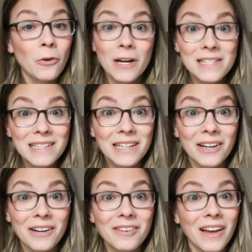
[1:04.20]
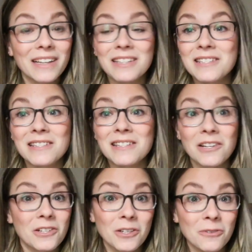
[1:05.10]
a crazy year. Like, this is
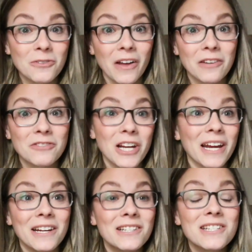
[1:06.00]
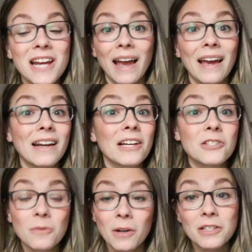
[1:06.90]
such a huge life change. And I
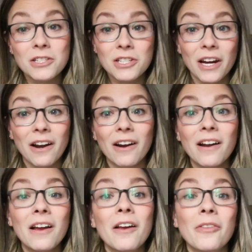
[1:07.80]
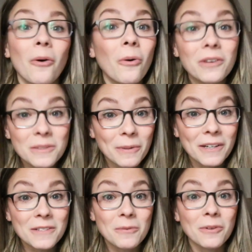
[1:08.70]
just wanted to share the whole
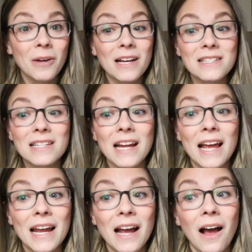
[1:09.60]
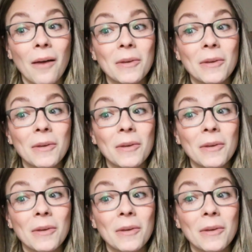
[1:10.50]
experience with you guys today.